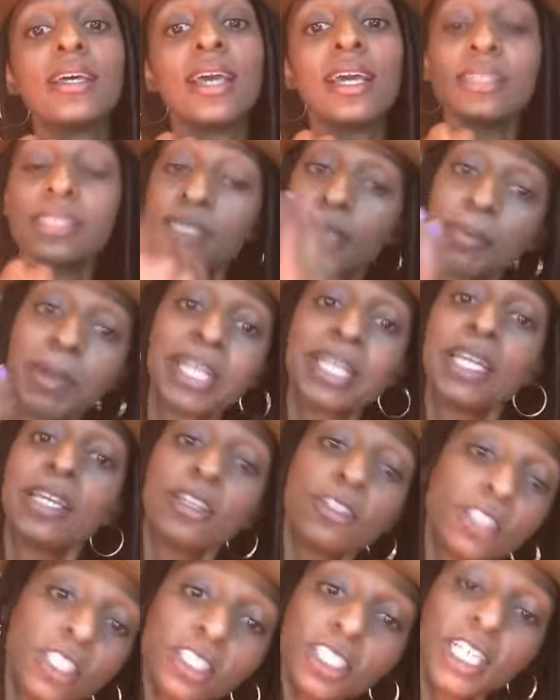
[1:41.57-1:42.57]
And some I think
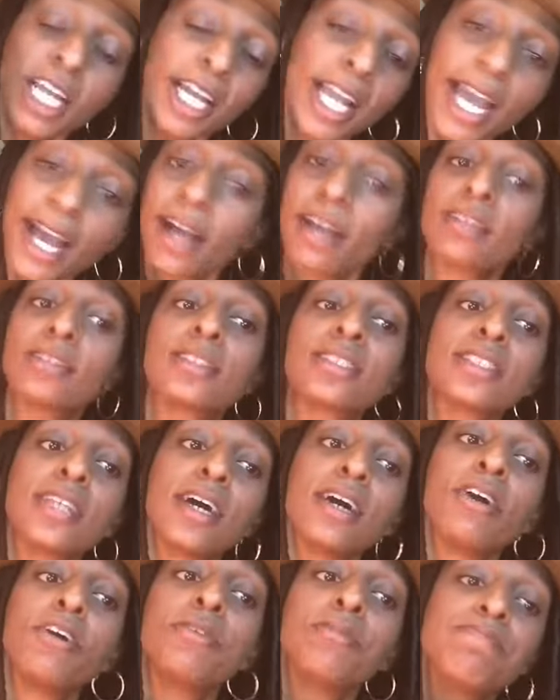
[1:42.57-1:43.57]
you should check out.
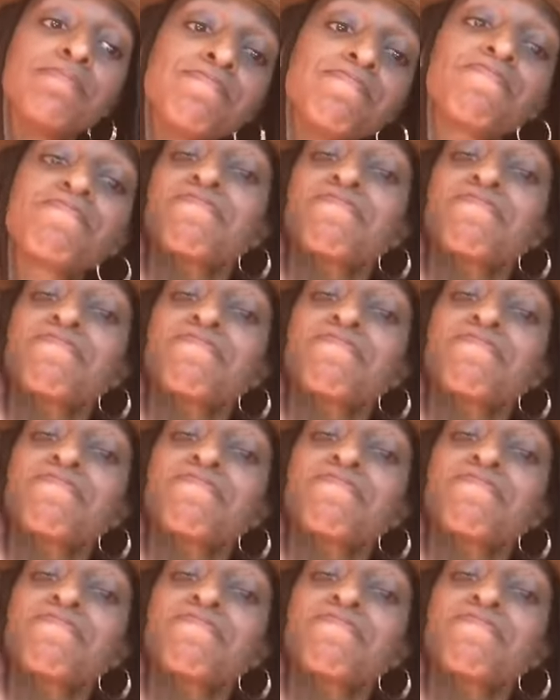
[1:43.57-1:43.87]
So